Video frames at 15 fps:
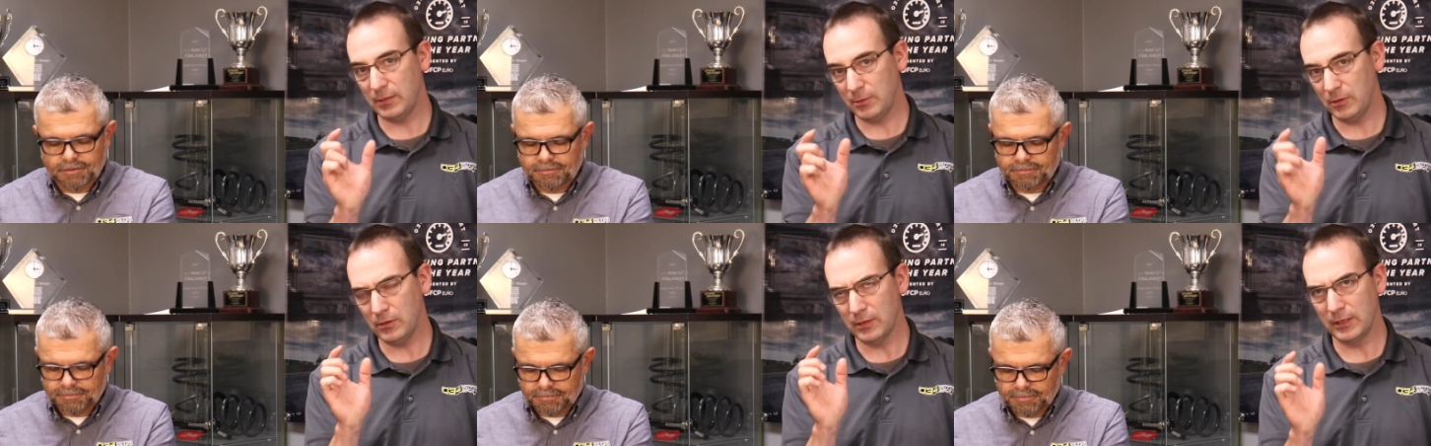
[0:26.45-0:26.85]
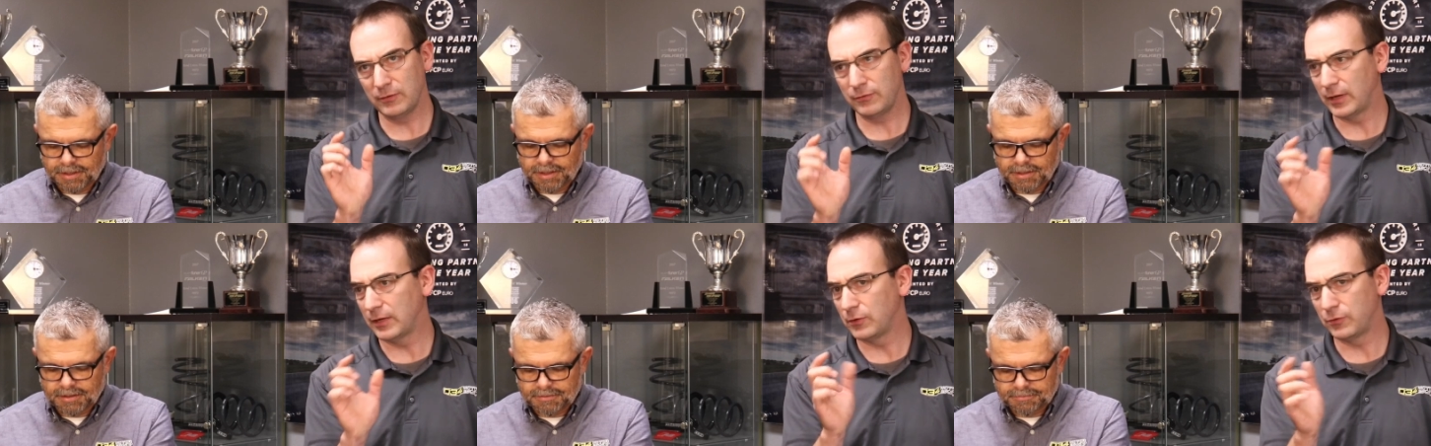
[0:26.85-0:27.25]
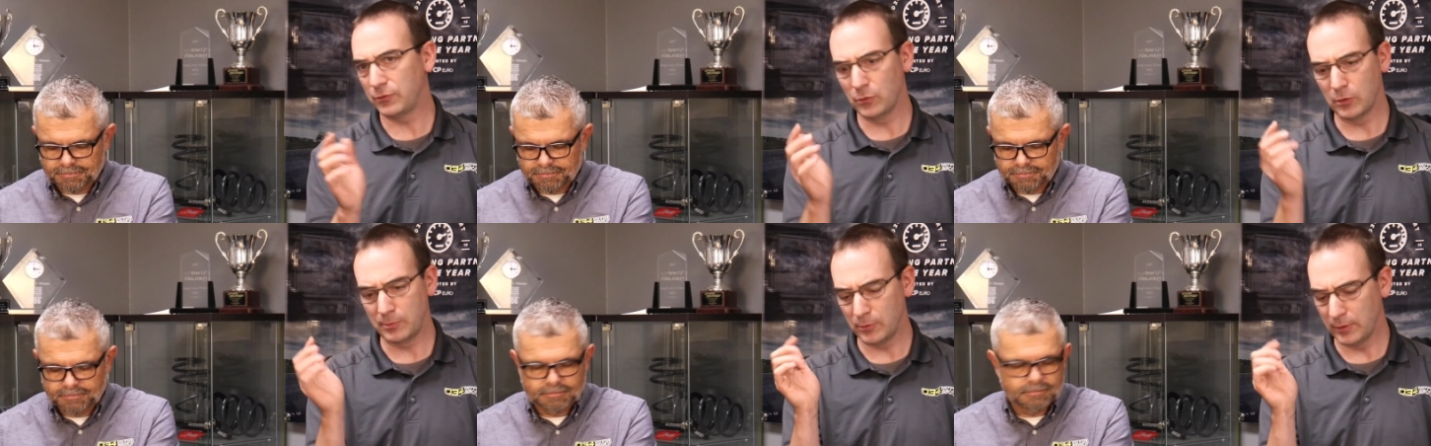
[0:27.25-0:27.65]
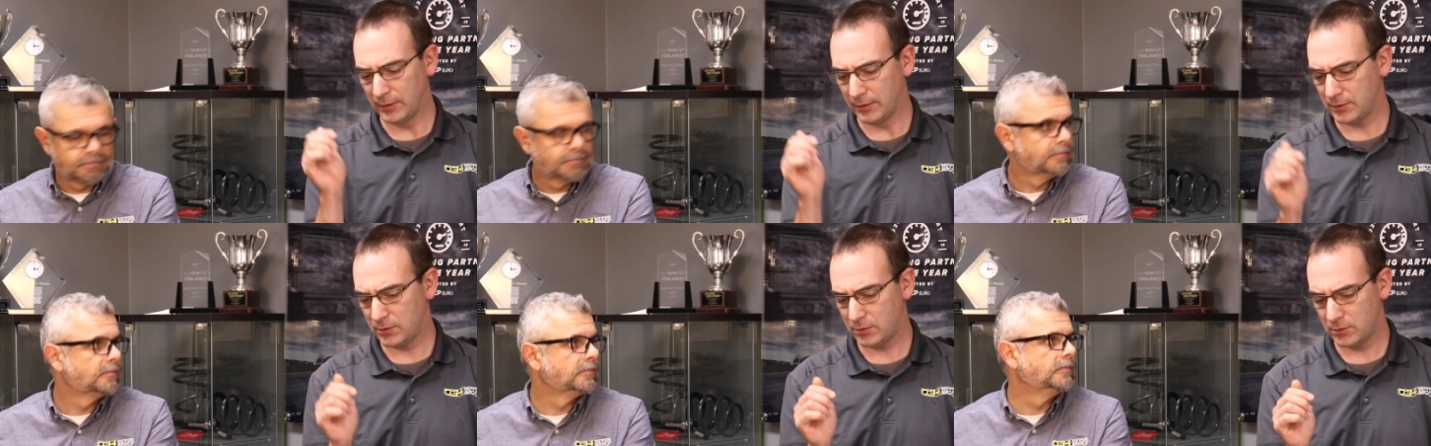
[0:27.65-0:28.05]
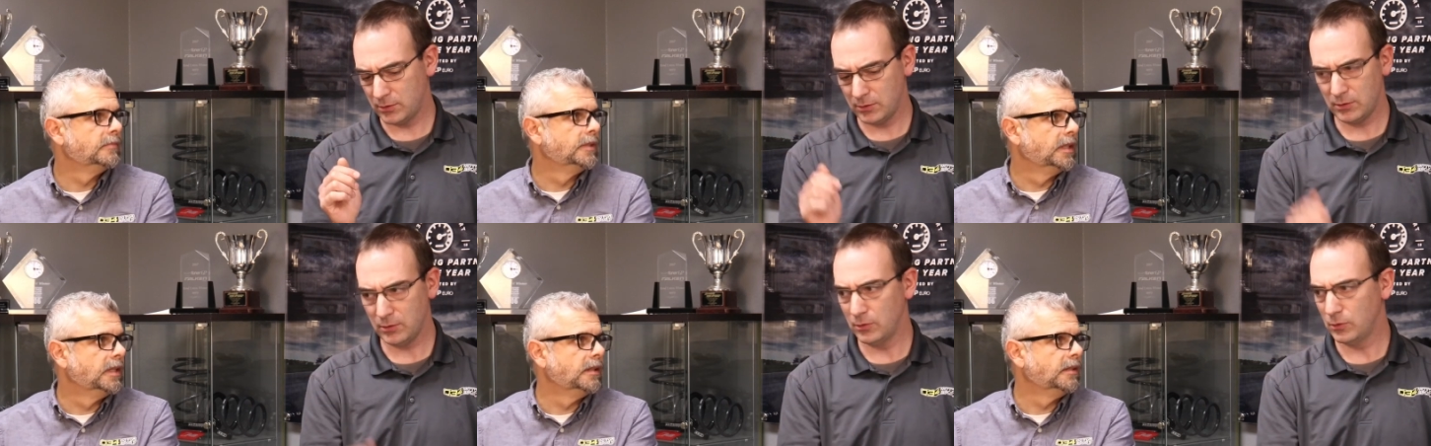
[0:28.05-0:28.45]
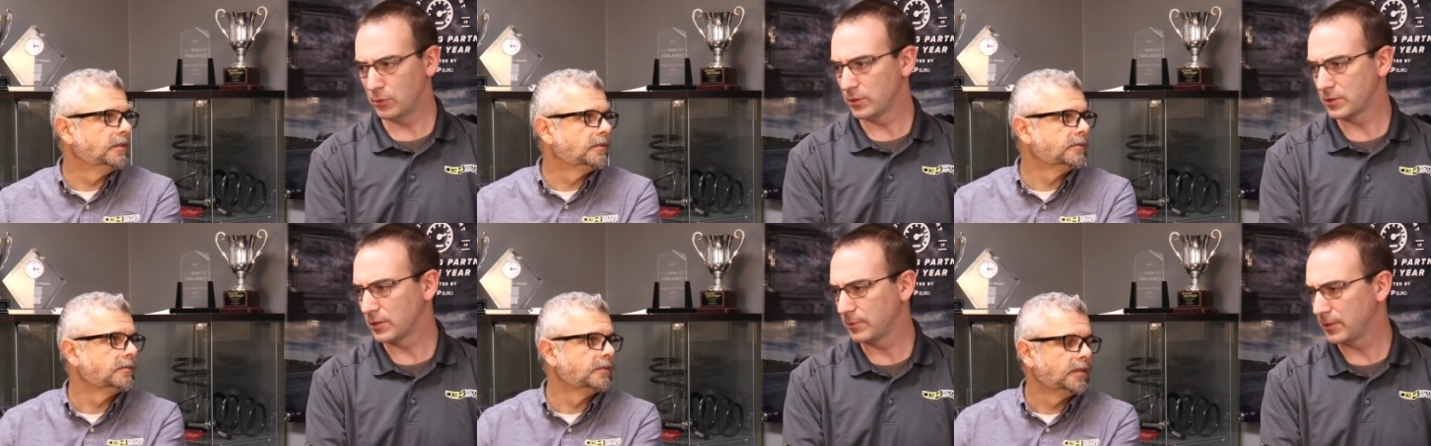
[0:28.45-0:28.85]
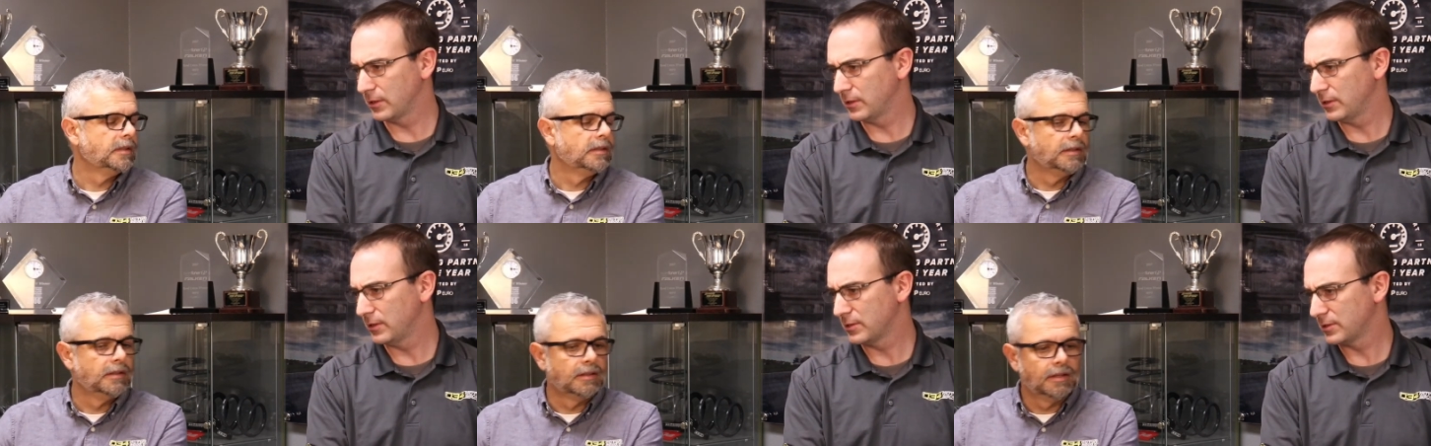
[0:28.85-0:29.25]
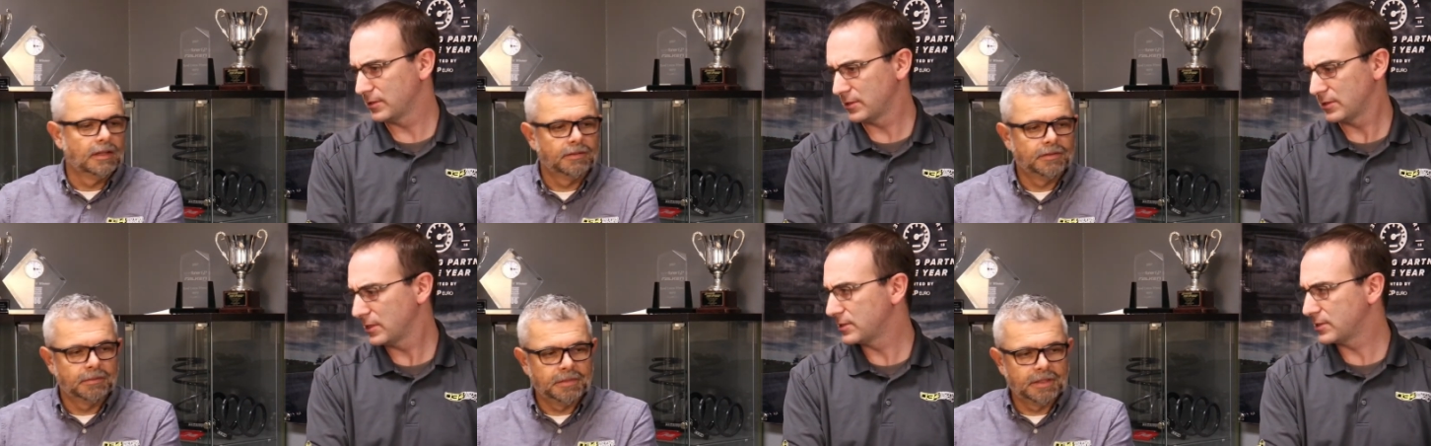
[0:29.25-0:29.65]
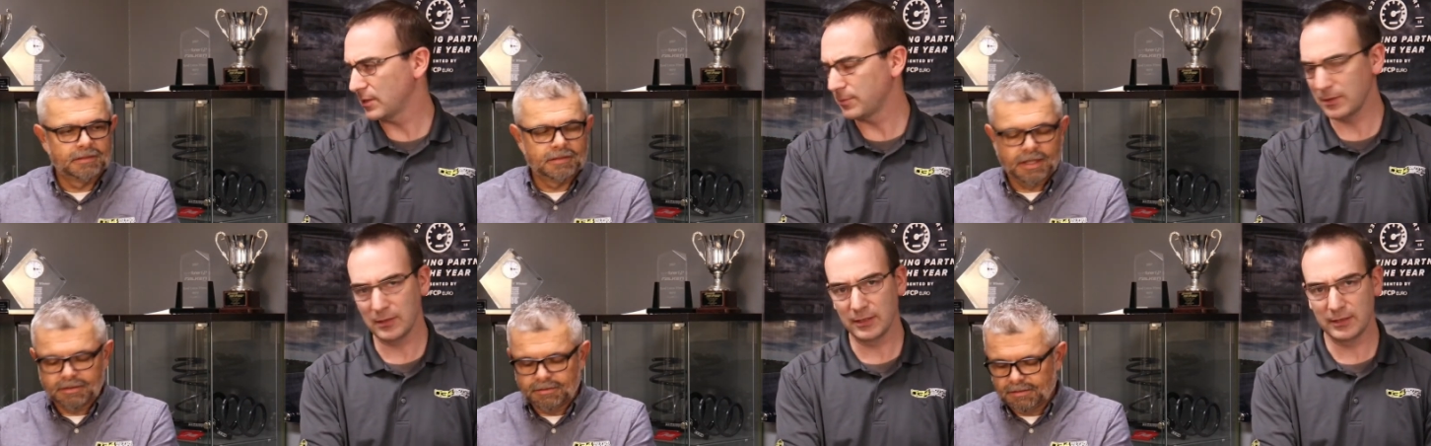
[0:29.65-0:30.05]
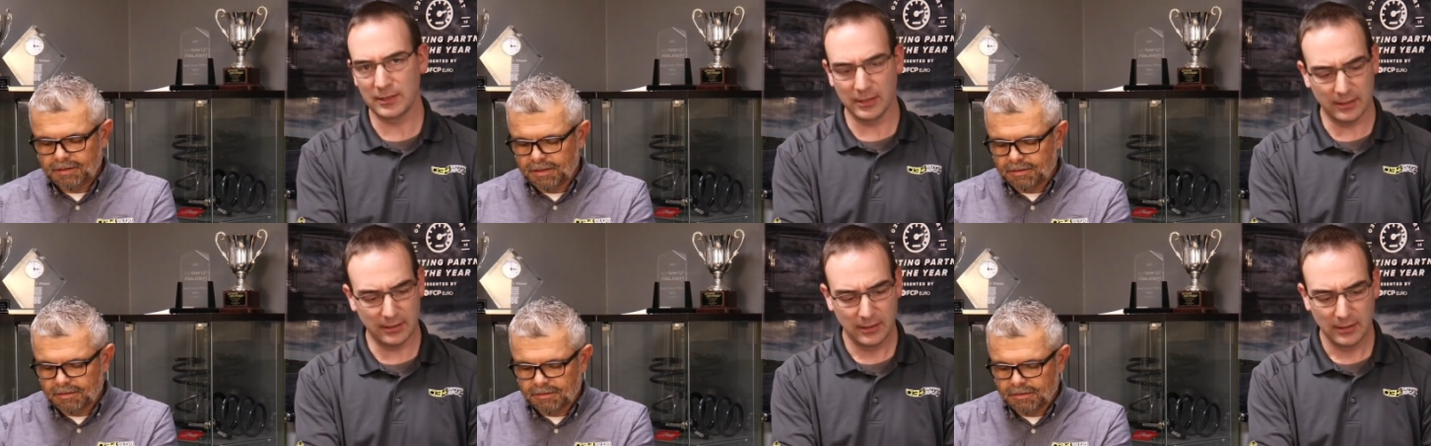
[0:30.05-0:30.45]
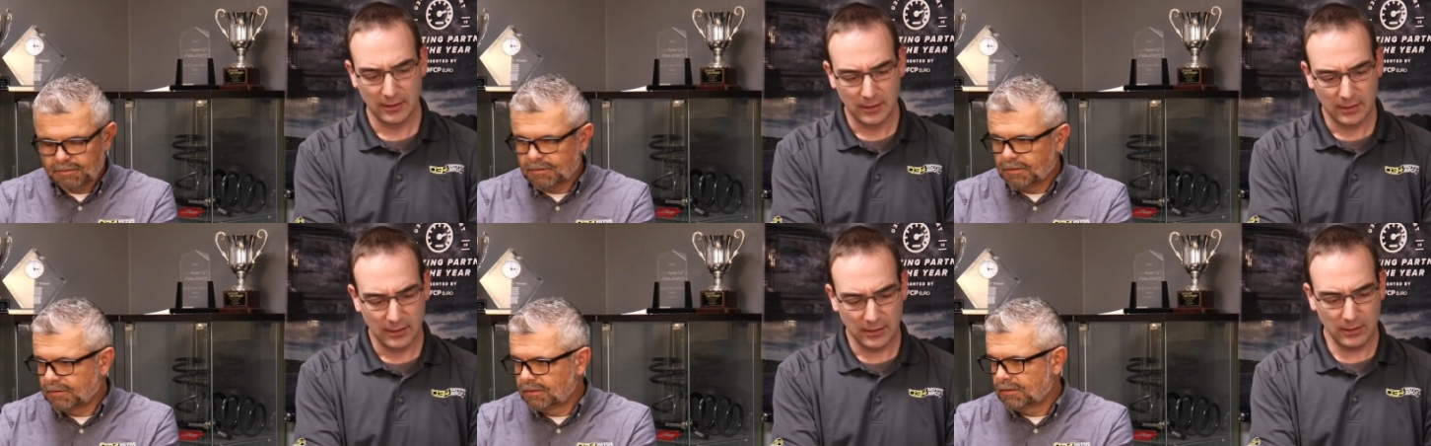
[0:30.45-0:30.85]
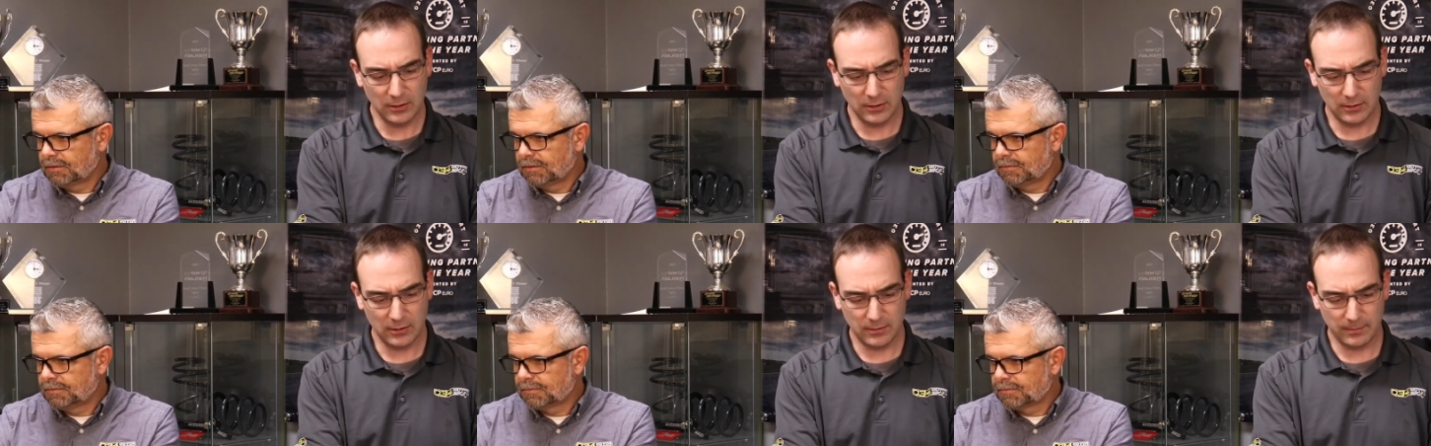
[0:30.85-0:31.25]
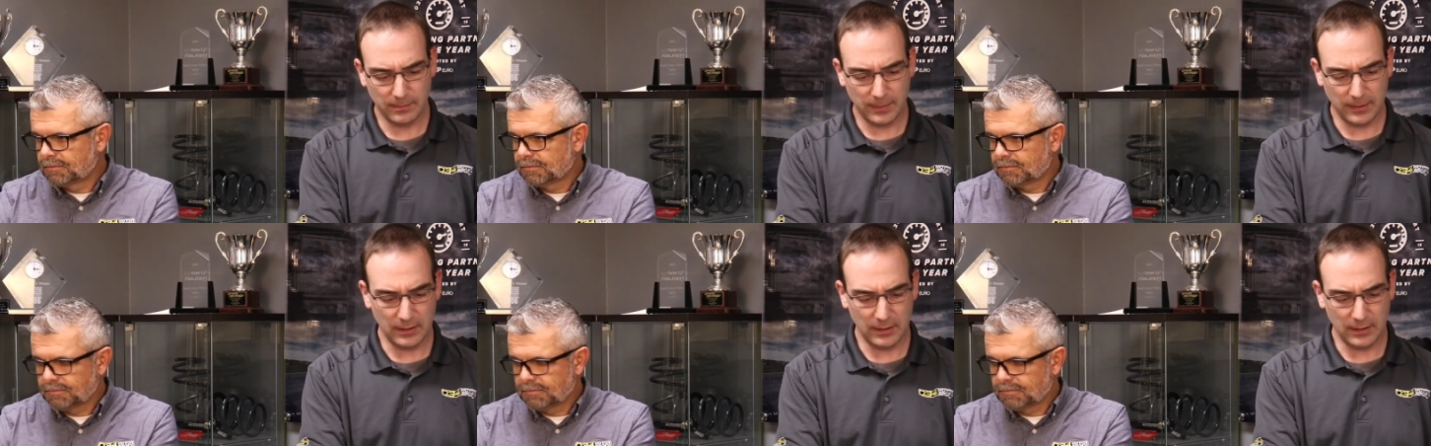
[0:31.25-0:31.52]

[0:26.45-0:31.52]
Speaker 1: see the VW, I think 504.2 or something on these, or something, something like standard. that.